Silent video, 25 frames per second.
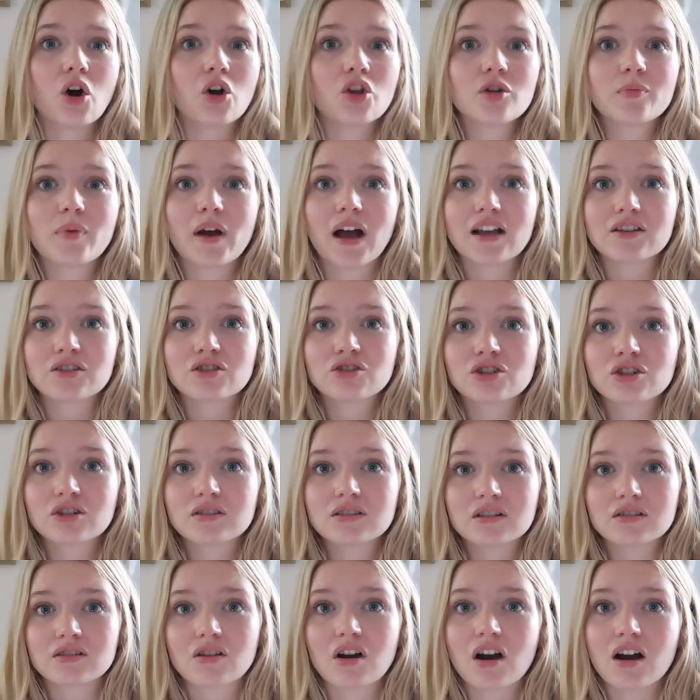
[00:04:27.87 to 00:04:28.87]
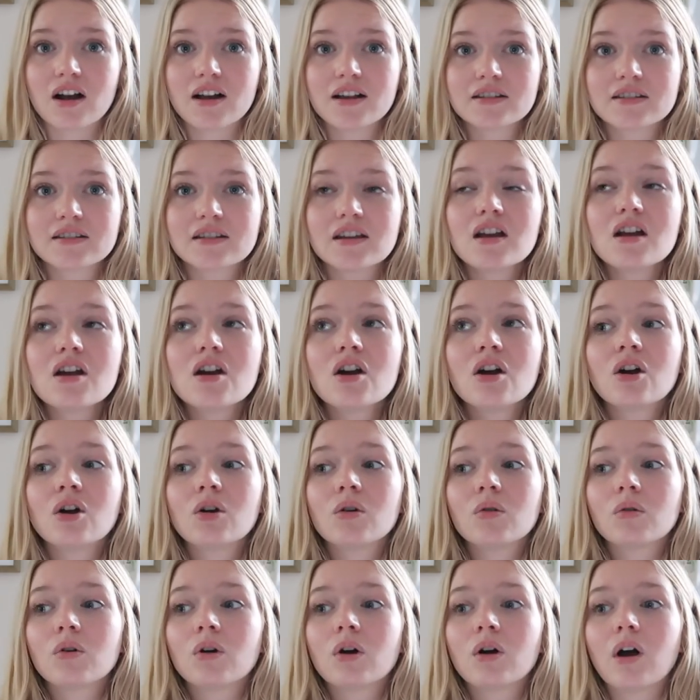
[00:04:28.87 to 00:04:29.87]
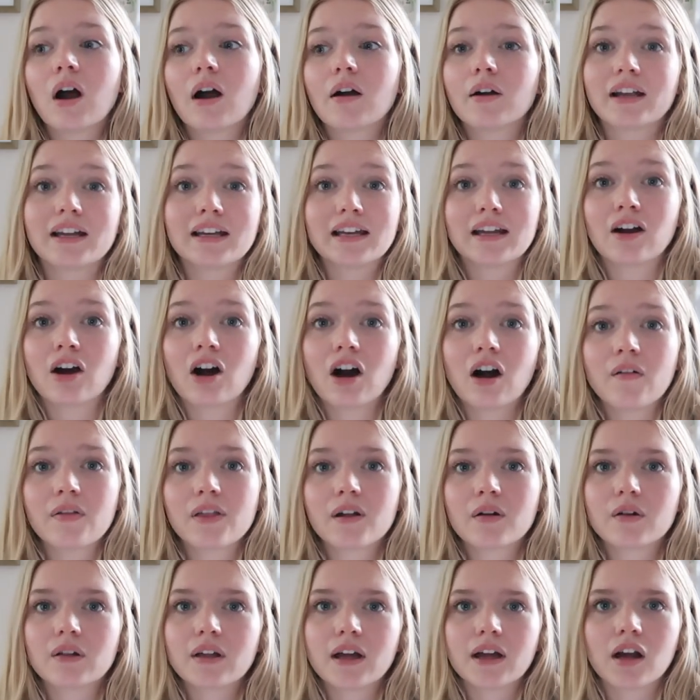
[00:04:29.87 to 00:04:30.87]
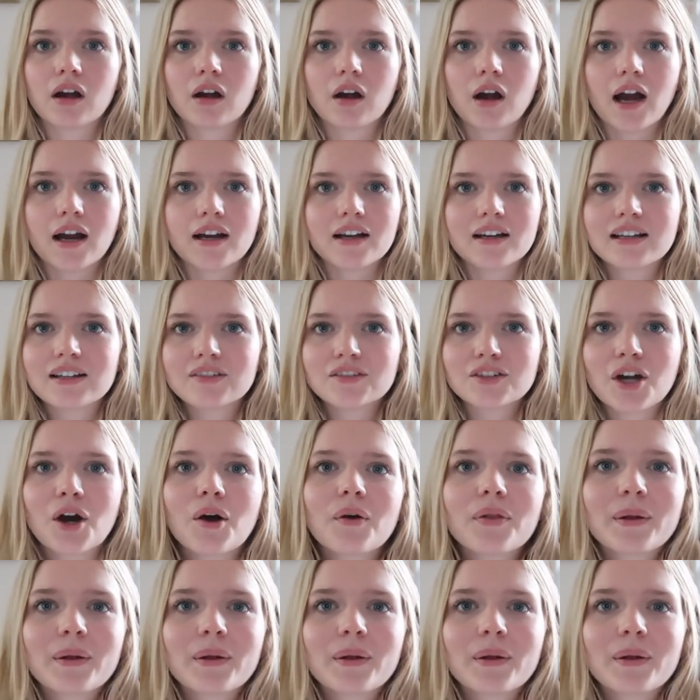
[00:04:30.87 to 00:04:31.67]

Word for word: all the passengers that saw us getting off they were like i didn't even know